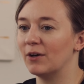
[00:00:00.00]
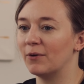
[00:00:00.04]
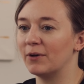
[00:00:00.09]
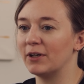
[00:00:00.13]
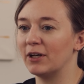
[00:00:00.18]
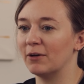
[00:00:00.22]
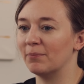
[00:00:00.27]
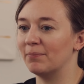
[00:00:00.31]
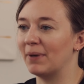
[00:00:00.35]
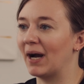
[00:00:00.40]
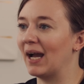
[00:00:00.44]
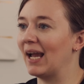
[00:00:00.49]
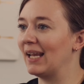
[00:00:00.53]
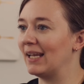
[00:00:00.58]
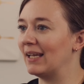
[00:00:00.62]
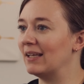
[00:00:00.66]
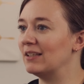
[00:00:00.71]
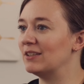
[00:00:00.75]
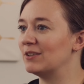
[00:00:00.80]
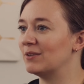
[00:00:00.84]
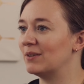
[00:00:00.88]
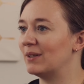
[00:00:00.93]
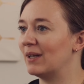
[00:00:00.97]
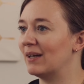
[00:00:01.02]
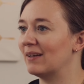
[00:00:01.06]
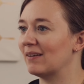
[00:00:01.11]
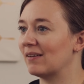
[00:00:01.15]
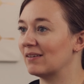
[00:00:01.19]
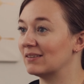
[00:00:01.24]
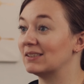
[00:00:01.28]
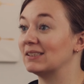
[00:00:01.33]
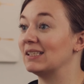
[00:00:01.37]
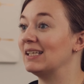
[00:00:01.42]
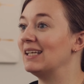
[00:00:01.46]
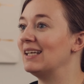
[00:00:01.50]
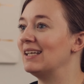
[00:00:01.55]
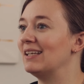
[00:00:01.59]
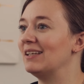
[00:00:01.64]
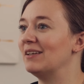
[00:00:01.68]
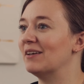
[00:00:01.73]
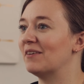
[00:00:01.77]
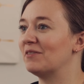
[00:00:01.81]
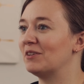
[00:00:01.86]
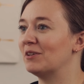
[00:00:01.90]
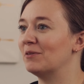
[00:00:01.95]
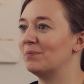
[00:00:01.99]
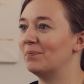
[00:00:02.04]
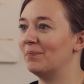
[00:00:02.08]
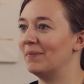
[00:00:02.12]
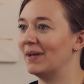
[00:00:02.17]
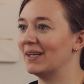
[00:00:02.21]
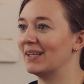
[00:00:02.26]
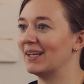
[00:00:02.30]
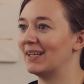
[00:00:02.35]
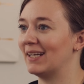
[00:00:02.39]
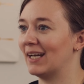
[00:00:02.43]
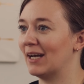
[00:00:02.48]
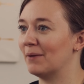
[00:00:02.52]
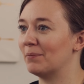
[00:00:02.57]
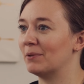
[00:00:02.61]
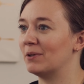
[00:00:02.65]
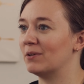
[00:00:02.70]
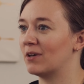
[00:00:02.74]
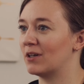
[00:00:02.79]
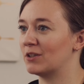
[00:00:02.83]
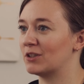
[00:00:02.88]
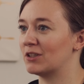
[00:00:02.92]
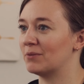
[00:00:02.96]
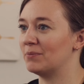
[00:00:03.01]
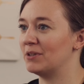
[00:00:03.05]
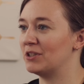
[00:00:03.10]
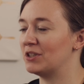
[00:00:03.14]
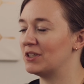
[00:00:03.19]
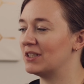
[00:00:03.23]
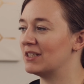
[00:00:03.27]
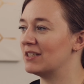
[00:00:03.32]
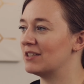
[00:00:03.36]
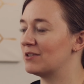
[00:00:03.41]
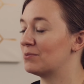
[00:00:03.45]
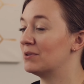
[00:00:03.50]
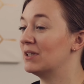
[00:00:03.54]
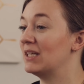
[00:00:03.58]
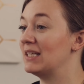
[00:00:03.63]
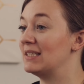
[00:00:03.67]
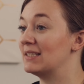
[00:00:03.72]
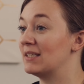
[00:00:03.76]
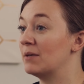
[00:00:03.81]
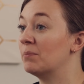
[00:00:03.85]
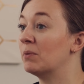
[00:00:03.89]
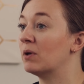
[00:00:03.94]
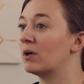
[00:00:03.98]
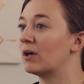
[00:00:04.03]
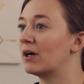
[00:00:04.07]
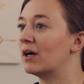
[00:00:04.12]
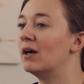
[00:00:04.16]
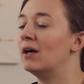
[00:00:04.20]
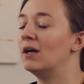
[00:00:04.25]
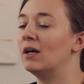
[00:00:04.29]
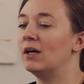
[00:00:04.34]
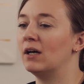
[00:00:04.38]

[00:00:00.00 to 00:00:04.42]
when you're buying into an L L C, you have to yep. make a capital contribution. It's really similar.